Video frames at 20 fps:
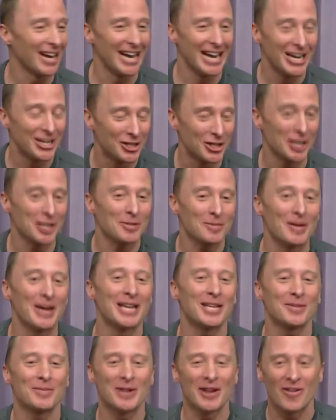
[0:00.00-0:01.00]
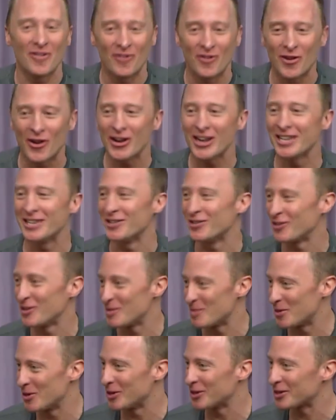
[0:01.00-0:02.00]
It just makes me a very
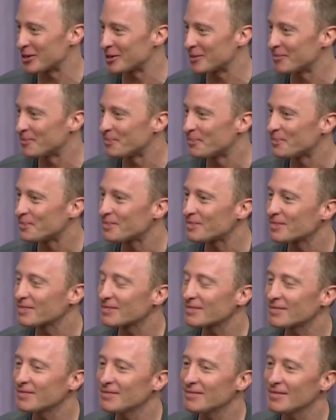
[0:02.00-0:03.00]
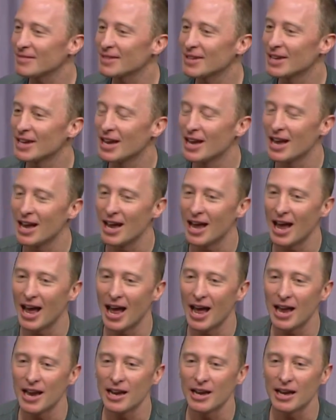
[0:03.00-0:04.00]
different person.
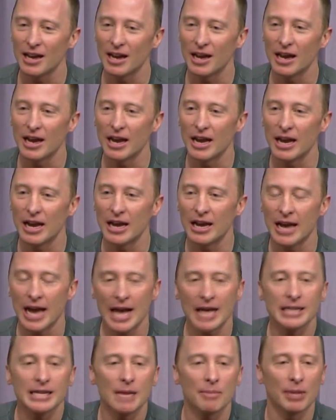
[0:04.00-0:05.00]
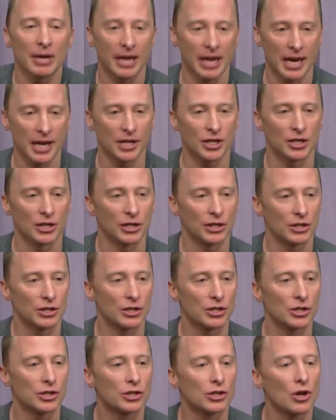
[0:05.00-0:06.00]
And it has application
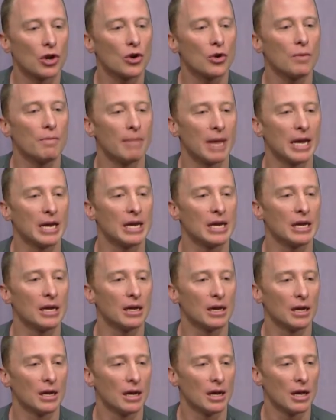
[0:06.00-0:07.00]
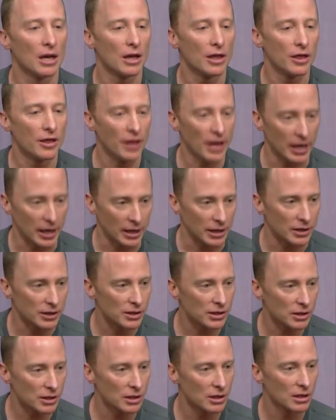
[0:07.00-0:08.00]
to so many
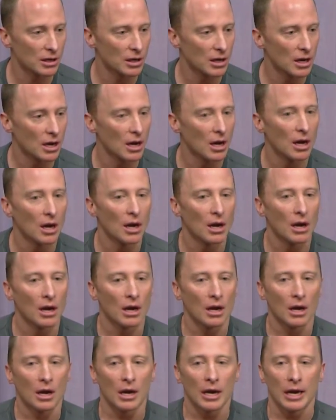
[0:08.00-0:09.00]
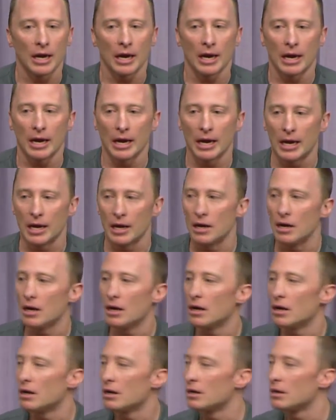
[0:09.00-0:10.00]
things in
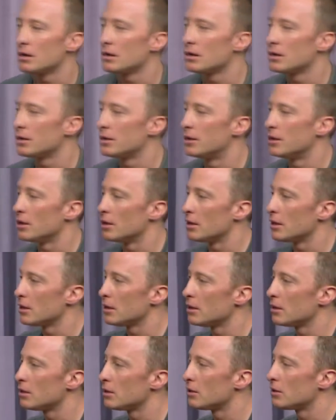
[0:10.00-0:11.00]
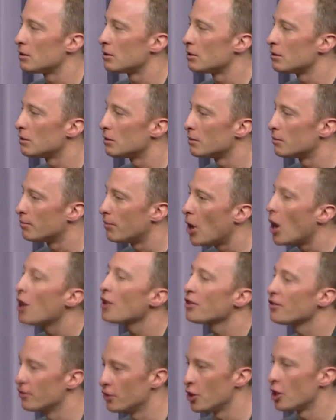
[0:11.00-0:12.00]
the
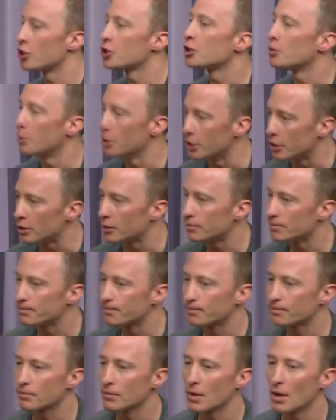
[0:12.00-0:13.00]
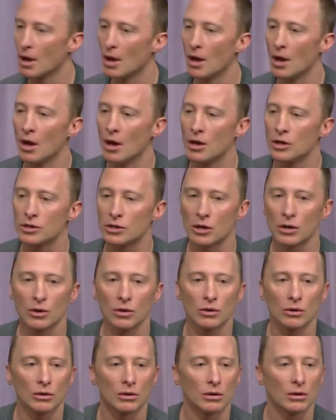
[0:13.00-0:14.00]
path of an entrepreneur.
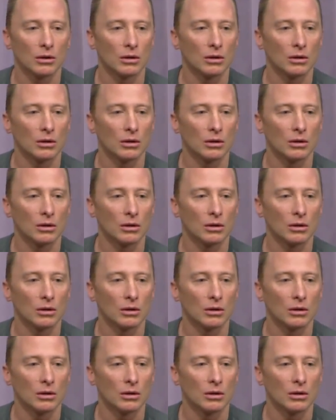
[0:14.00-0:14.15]
So